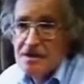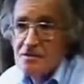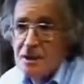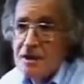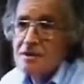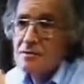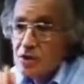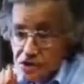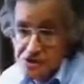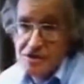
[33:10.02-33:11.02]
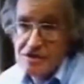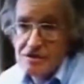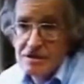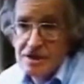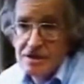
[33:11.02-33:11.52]
That's why it's pushed
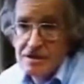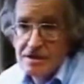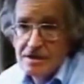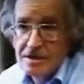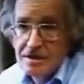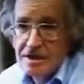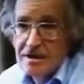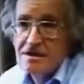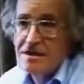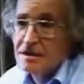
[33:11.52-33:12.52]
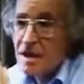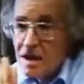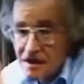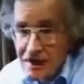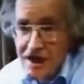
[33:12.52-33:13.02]
so hard. Like there's a
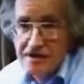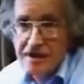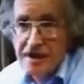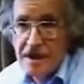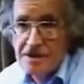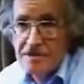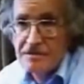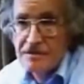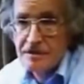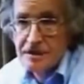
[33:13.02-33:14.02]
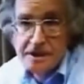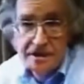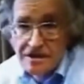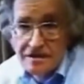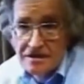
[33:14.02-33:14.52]
ton of advertising for
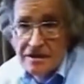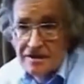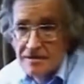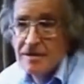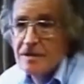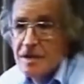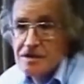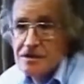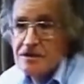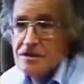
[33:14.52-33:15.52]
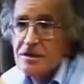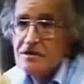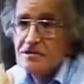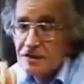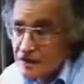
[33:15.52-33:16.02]
it, I don't know here, but in
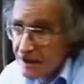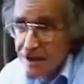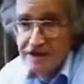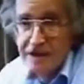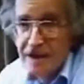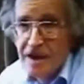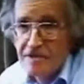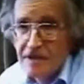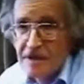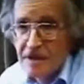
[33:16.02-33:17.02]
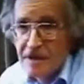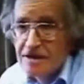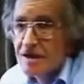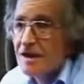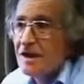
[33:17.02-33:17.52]
Massachusetts it's very heavily
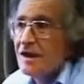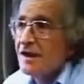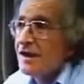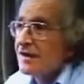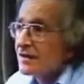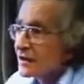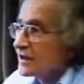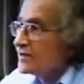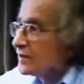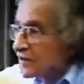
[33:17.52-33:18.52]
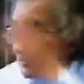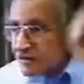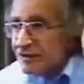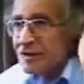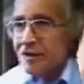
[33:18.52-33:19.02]
advertised. And all kind of
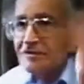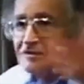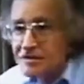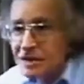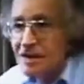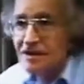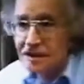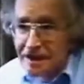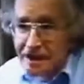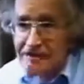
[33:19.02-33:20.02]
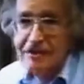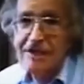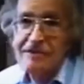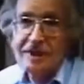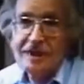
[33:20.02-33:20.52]
wonderful gifts about you're going to get
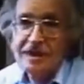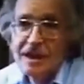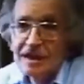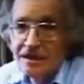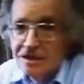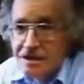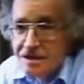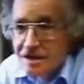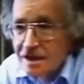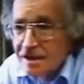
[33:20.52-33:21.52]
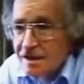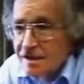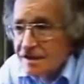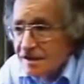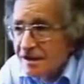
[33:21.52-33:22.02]
$5 million and this and that and
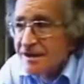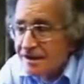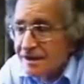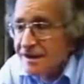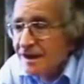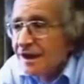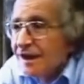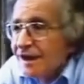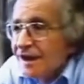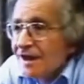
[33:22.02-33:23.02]
the other thing, yeah.